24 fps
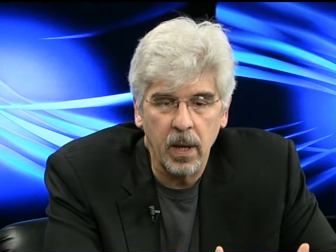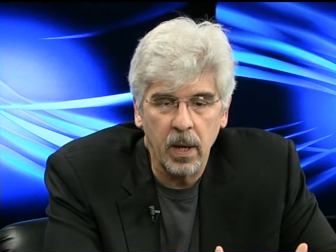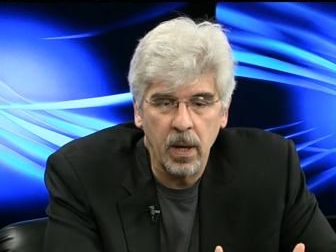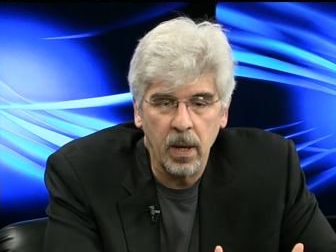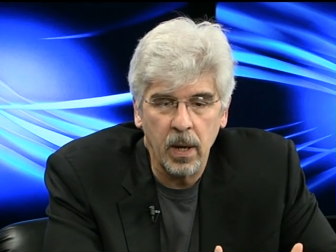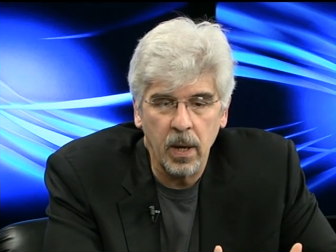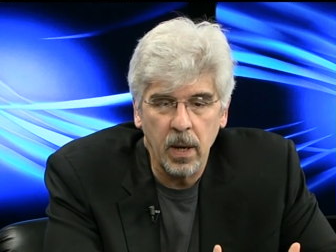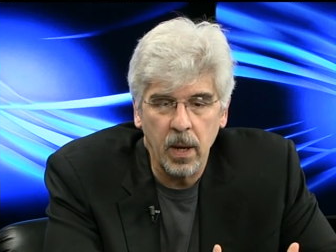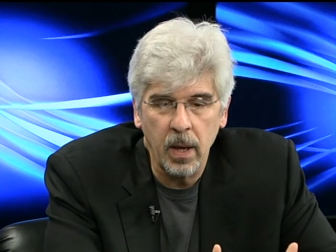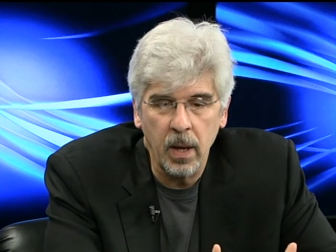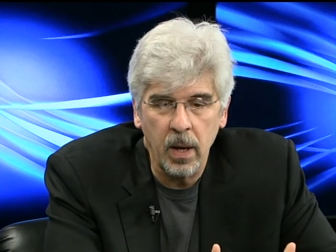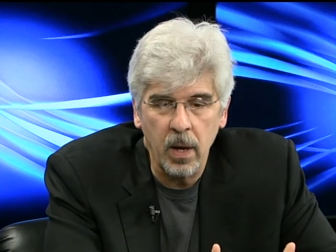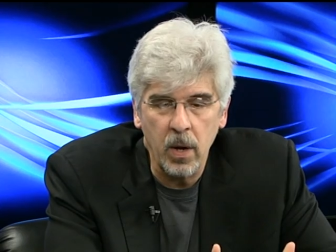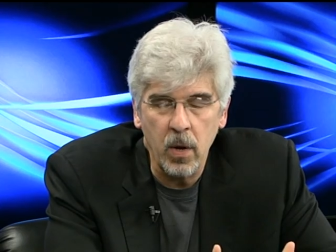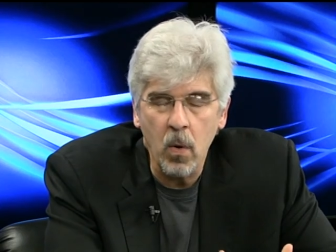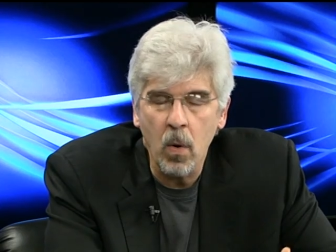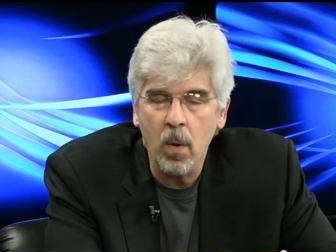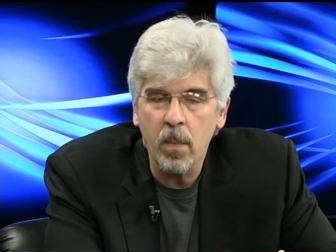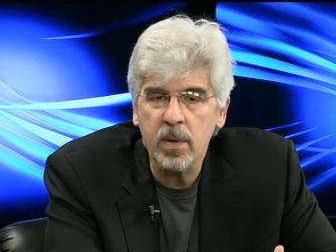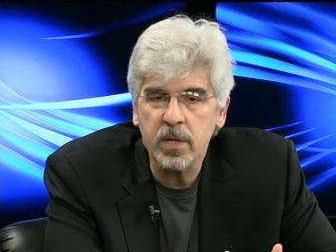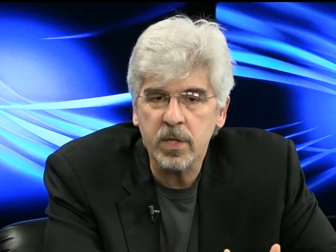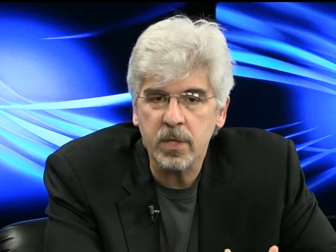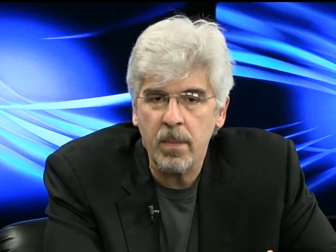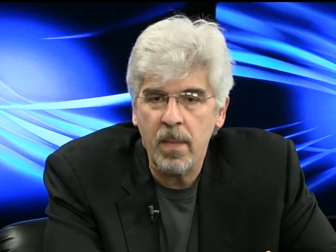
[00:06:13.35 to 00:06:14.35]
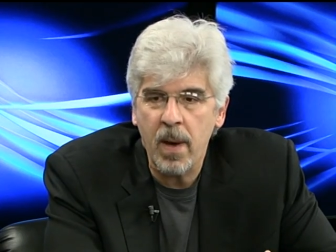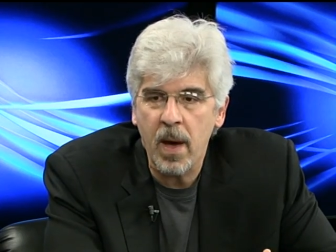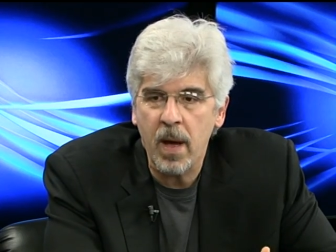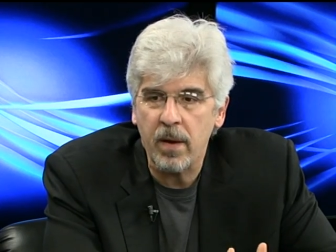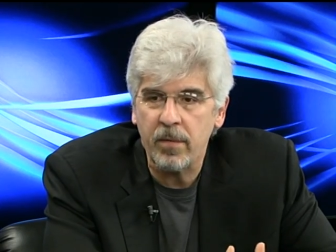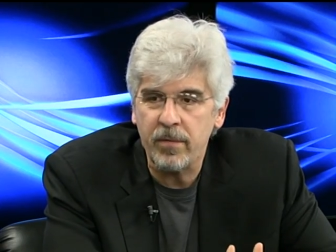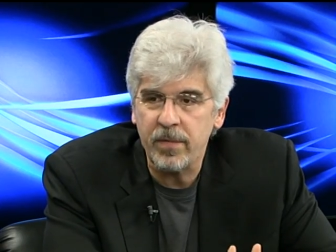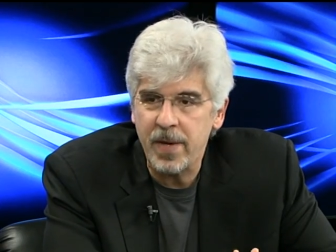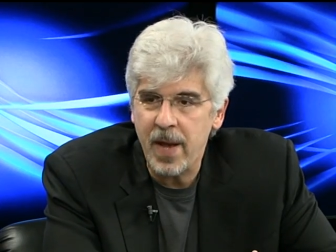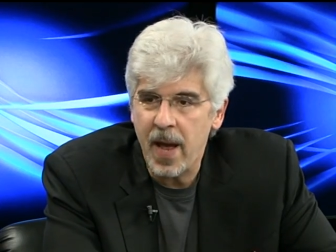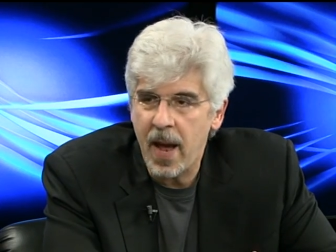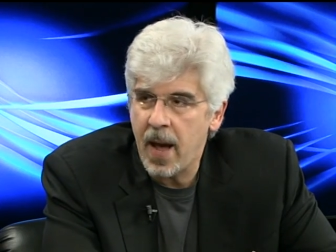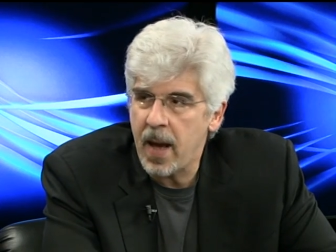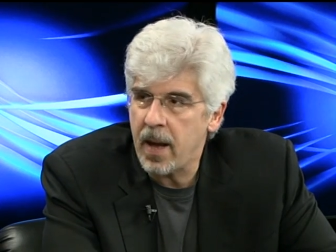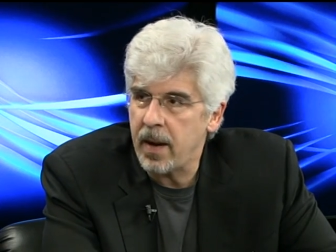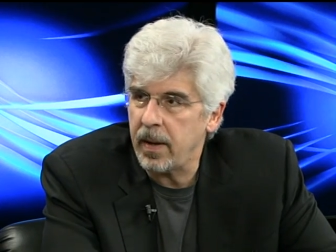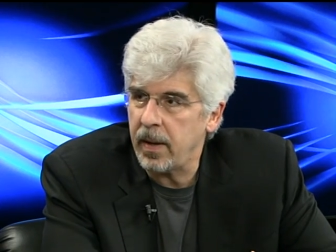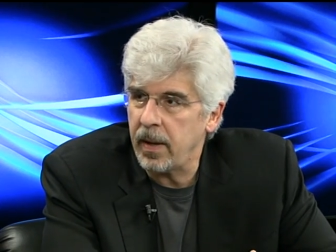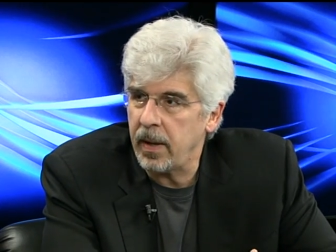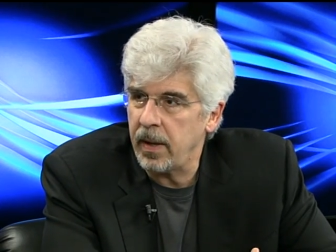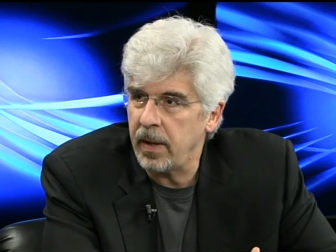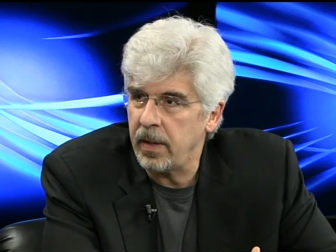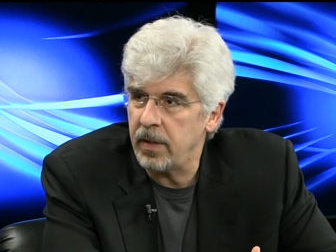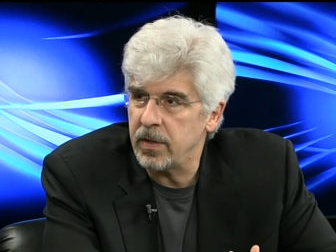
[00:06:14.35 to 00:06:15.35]
uh, an enormous amount of data
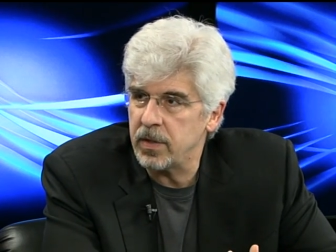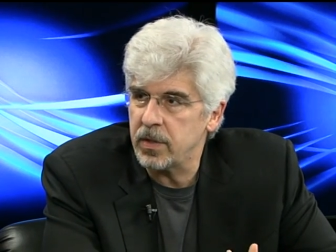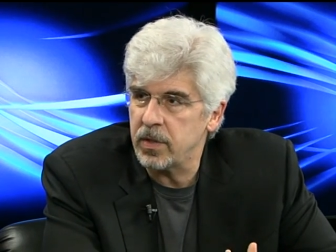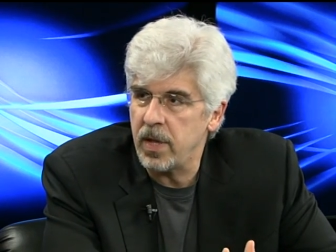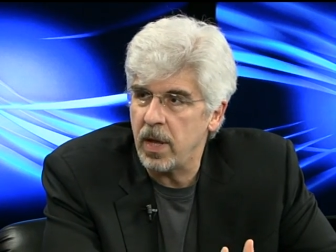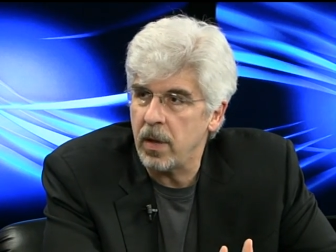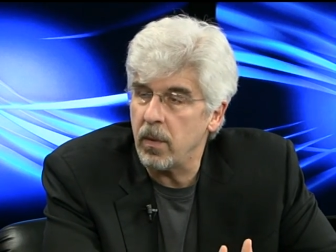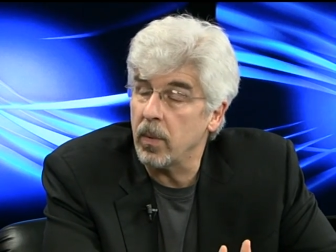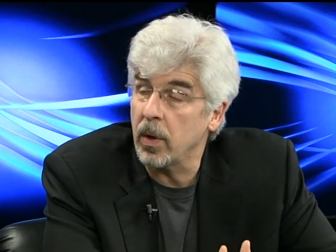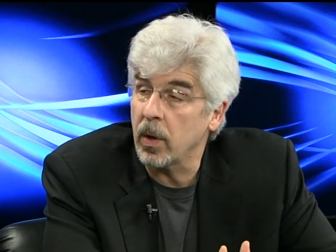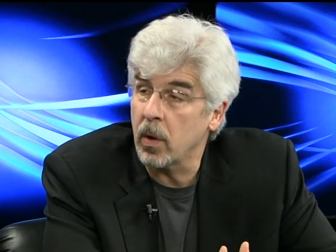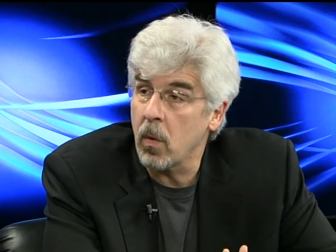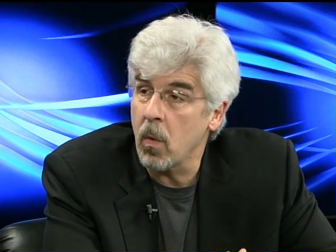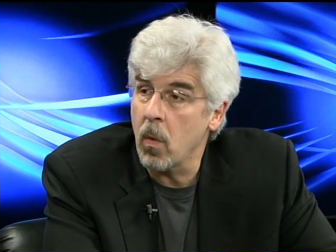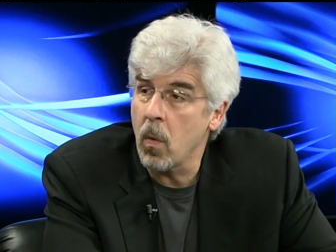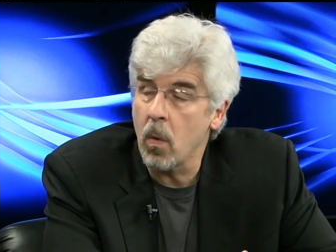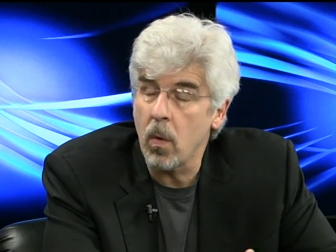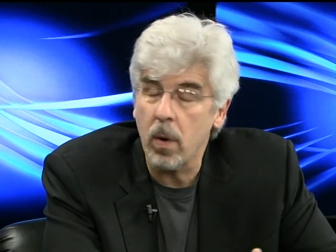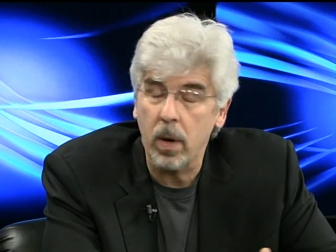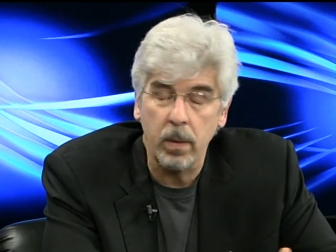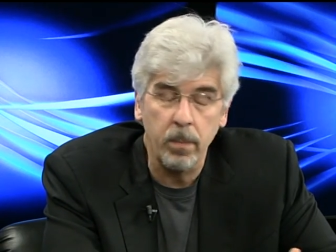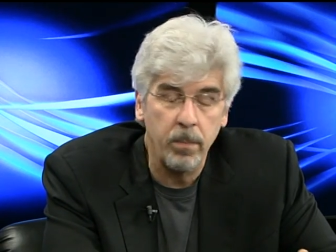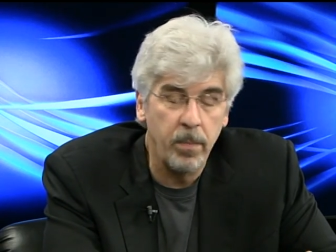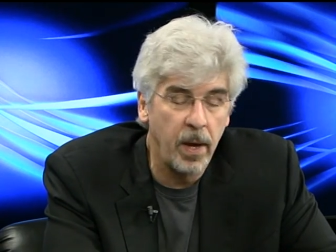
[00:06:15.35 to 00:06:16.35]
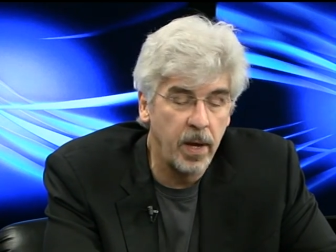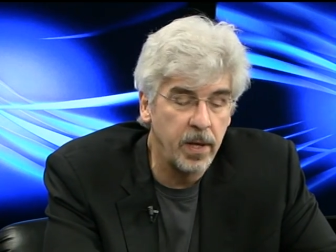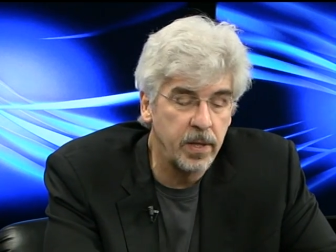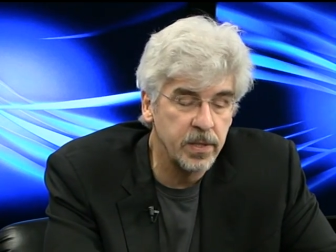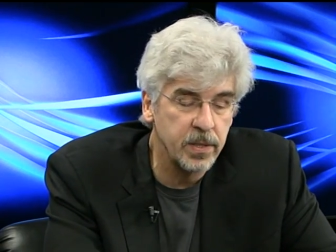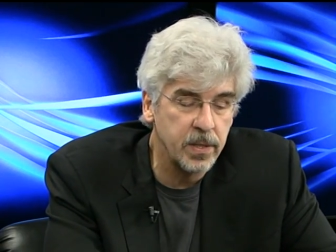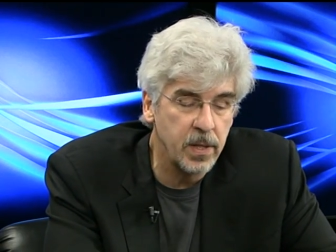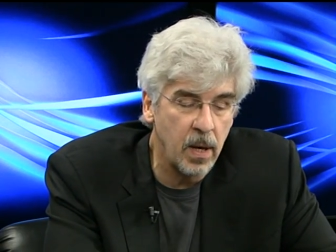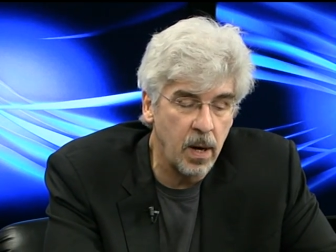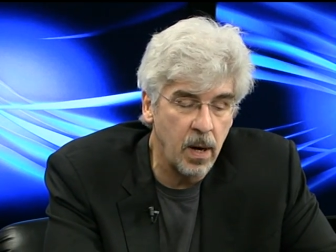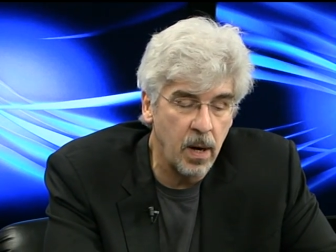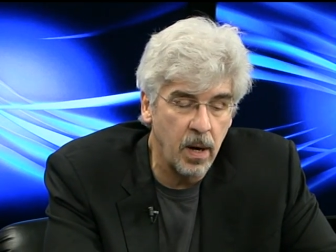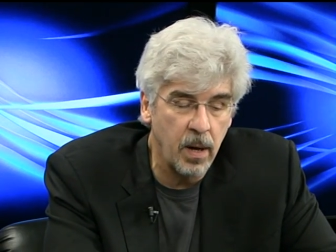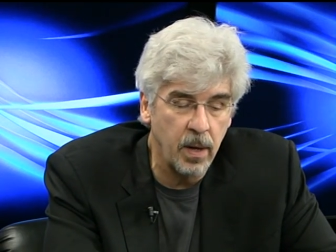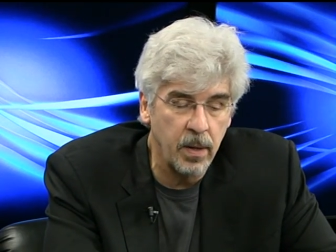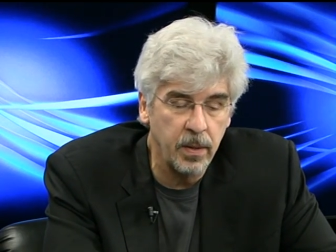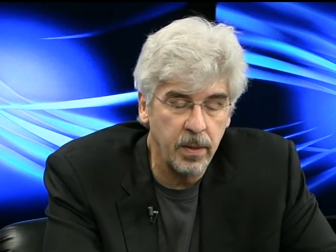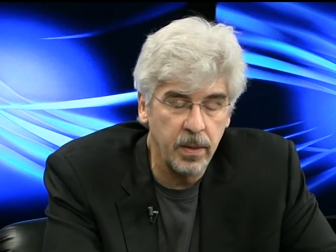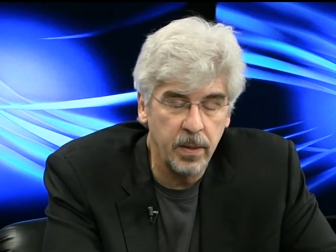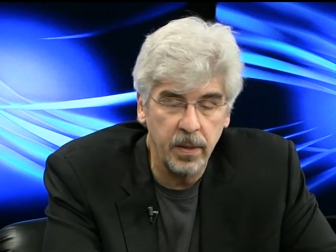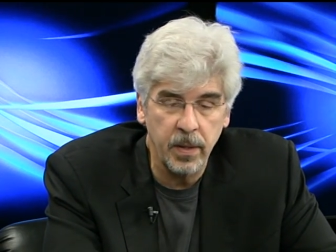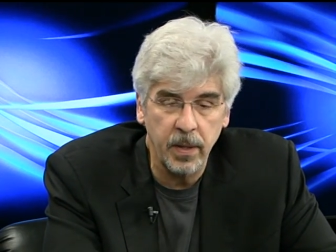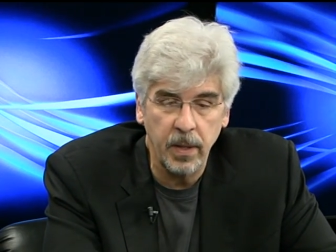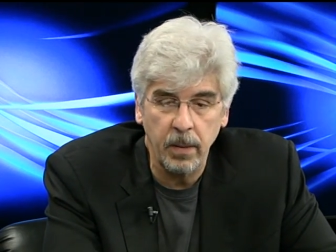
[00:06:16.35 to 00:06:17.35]
is then recorded based
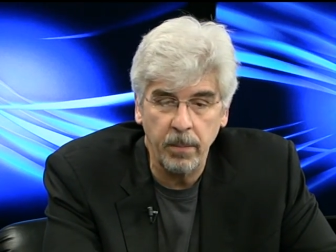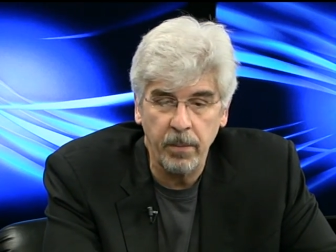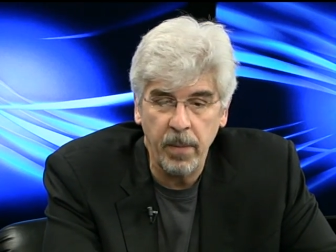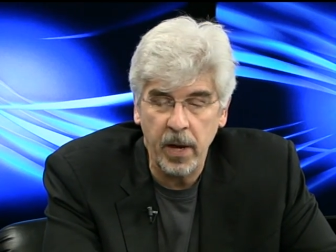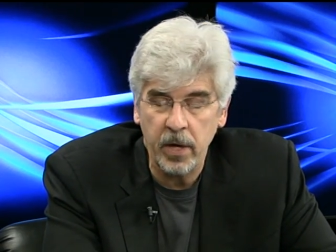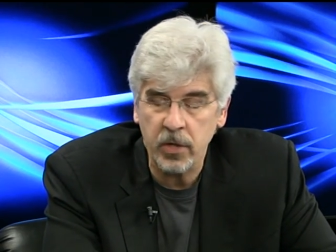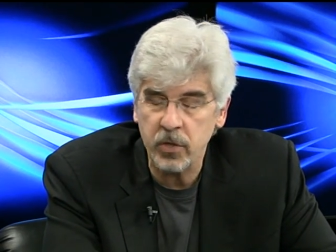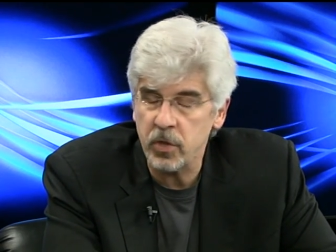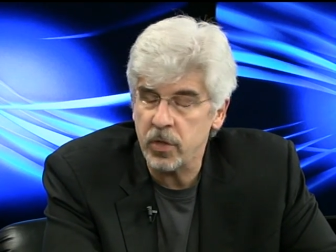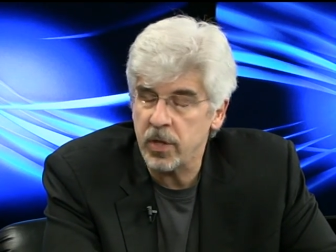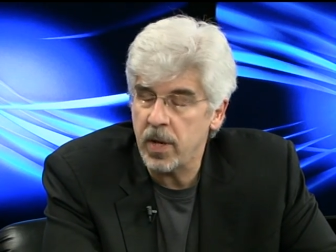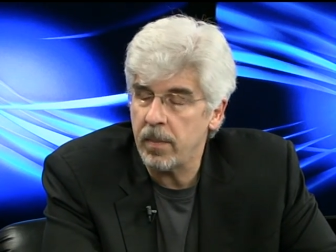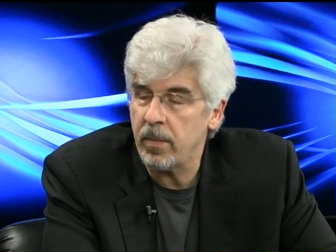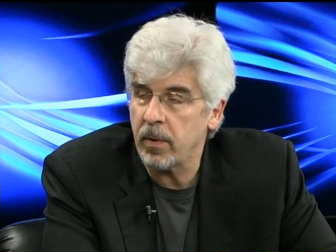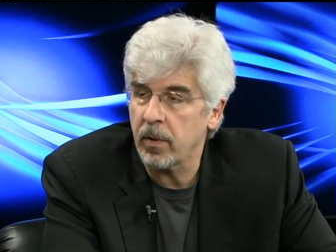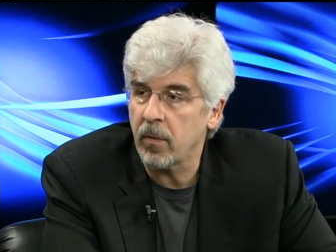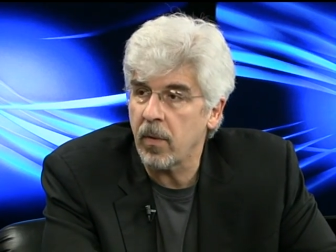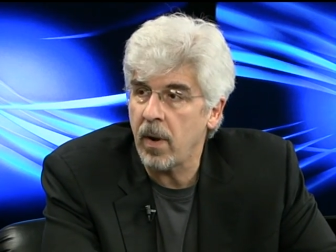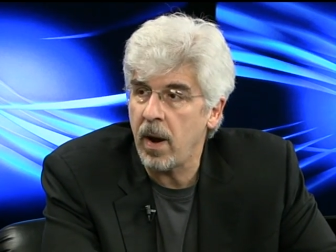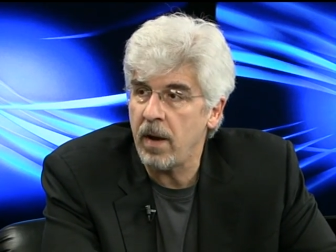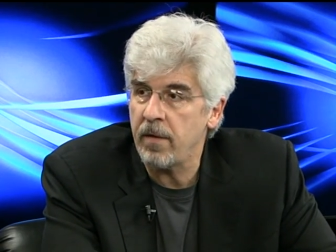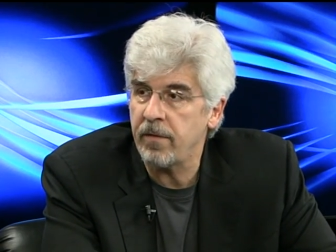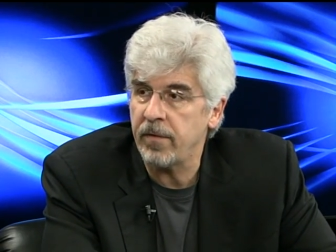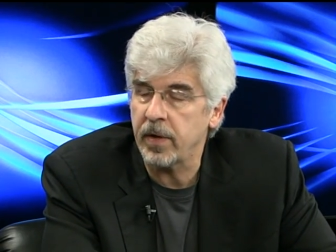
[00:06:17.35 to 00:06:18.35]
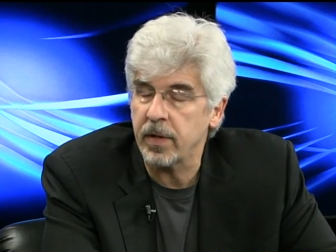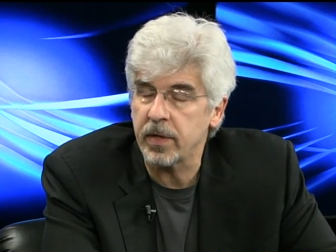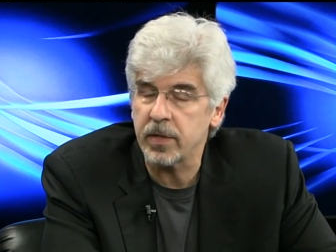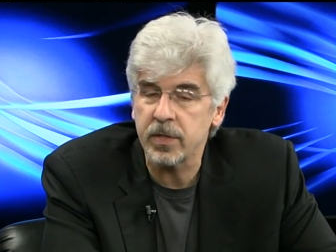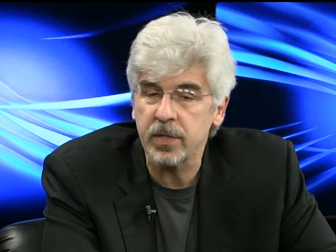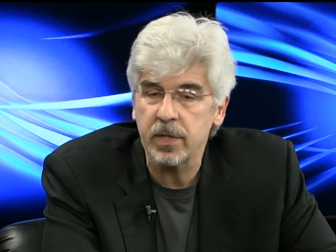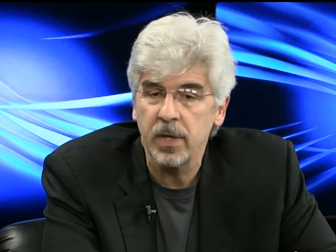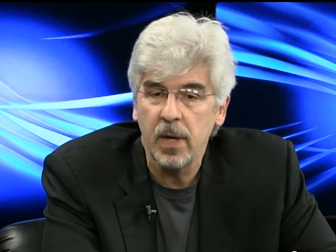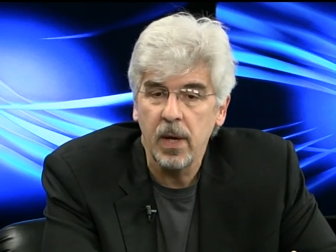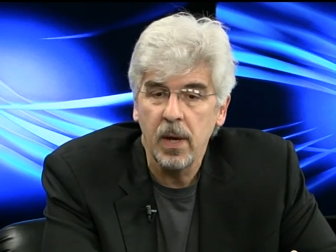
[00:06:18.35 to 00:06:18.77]
on the patient demographics,